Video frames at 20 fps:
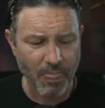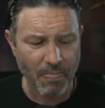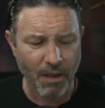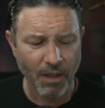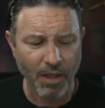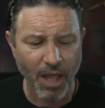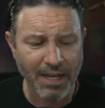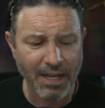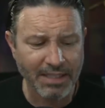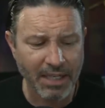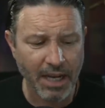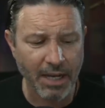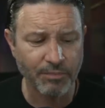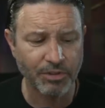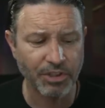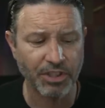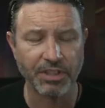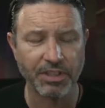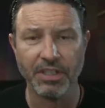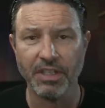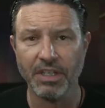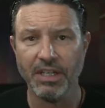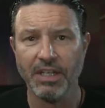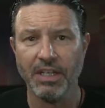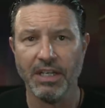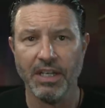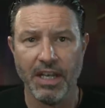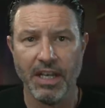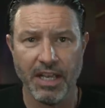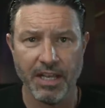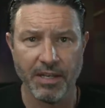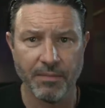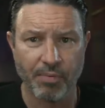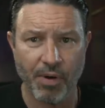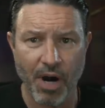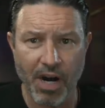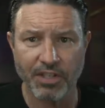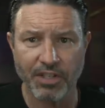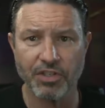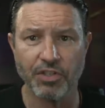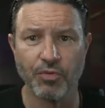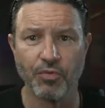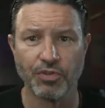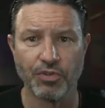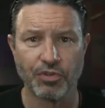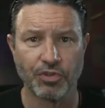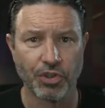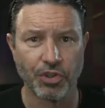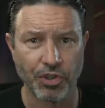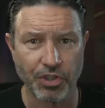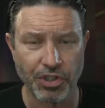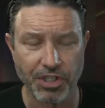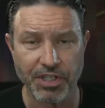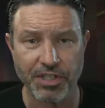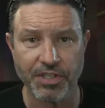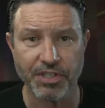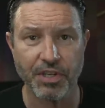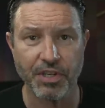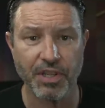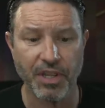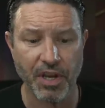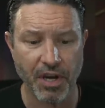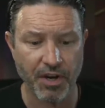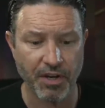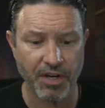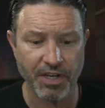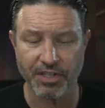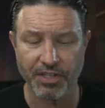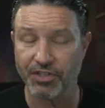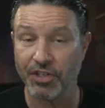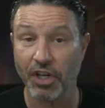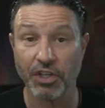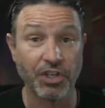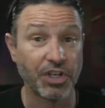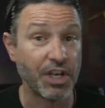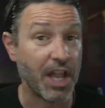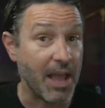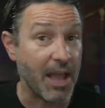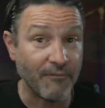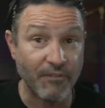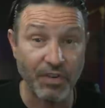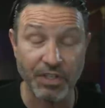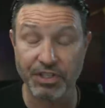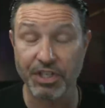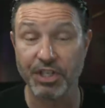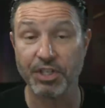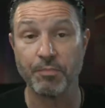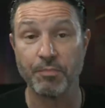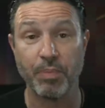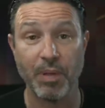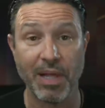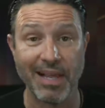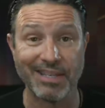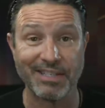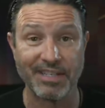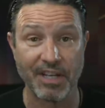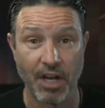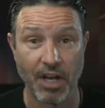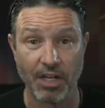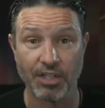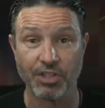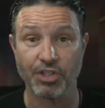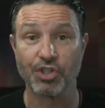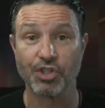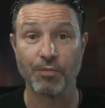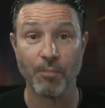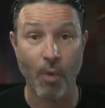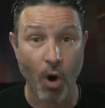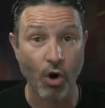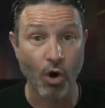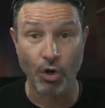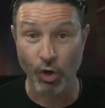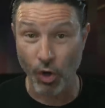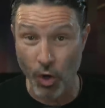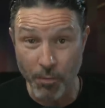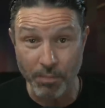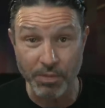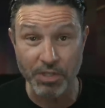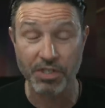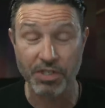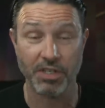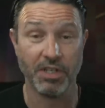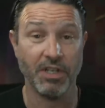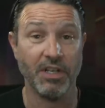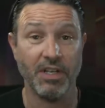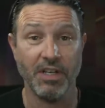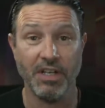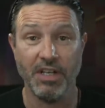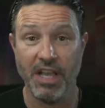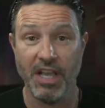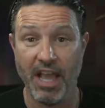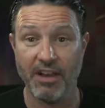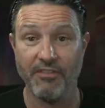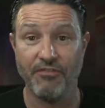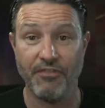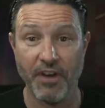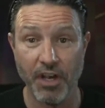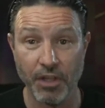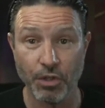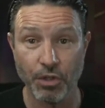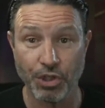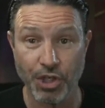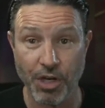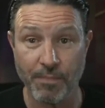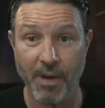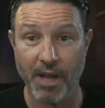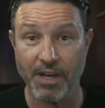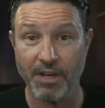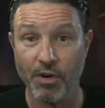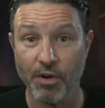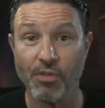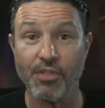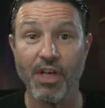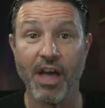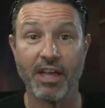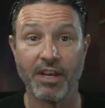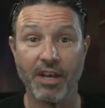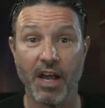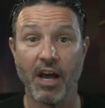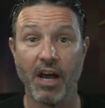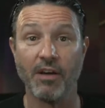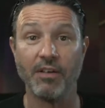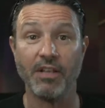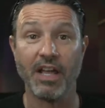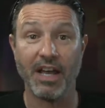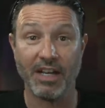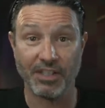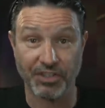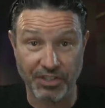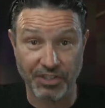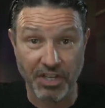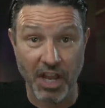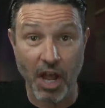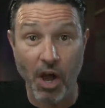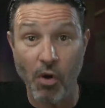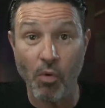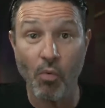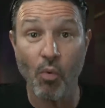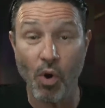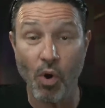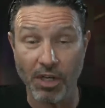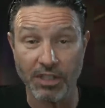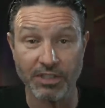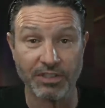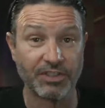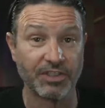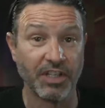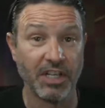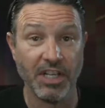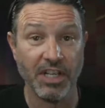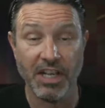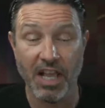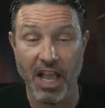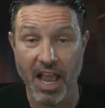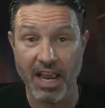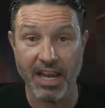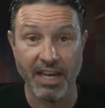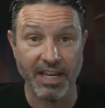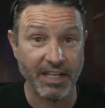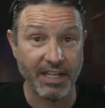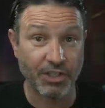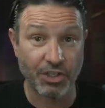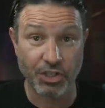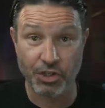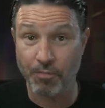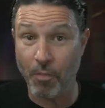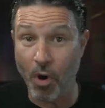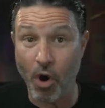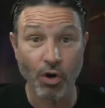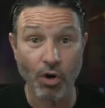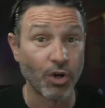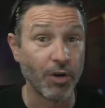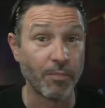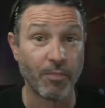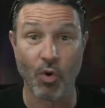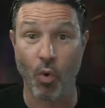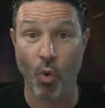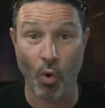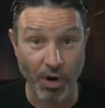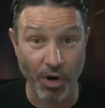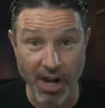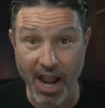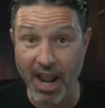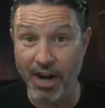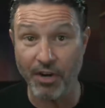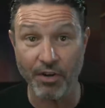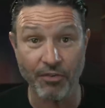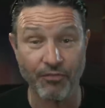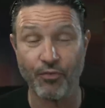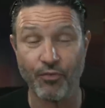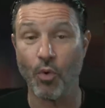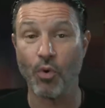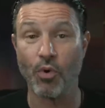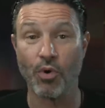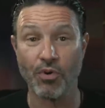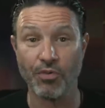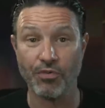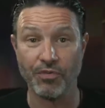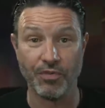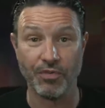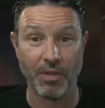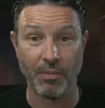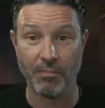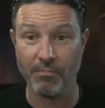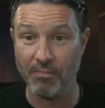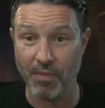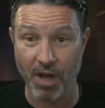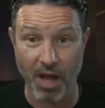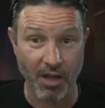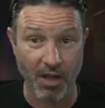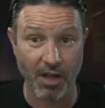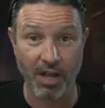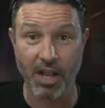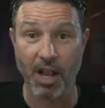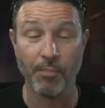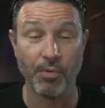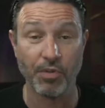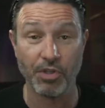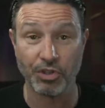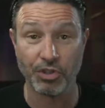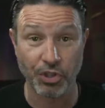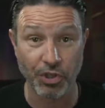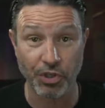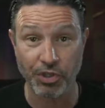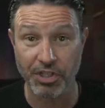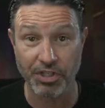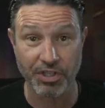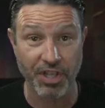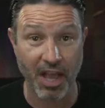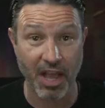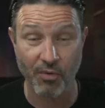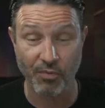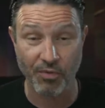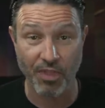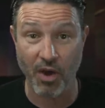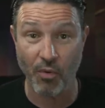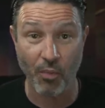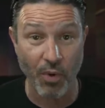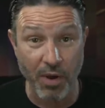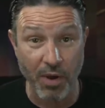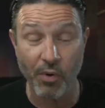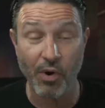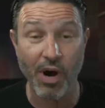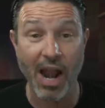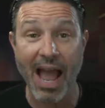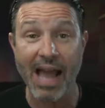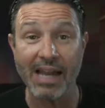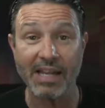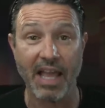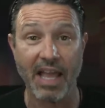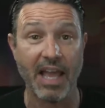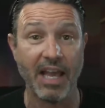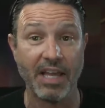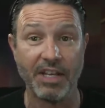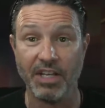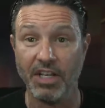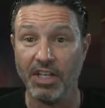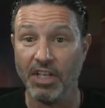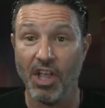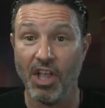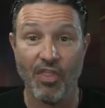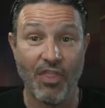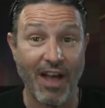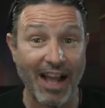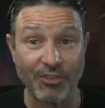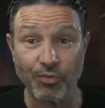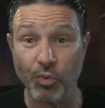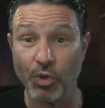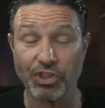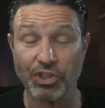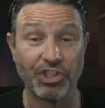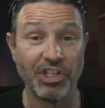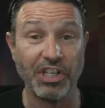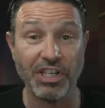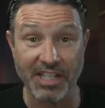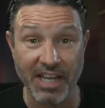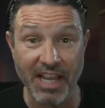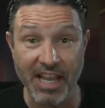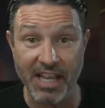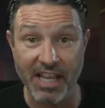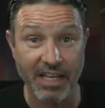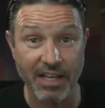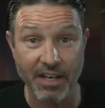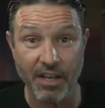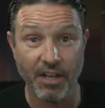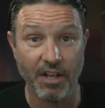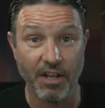A lot of times in in Protestant churches, there is such an emphasis placed on small groups and fellowship. I know that uh, Estelle was a small group coordinator for uh, a couple of the churches that that we were at, and that's what she did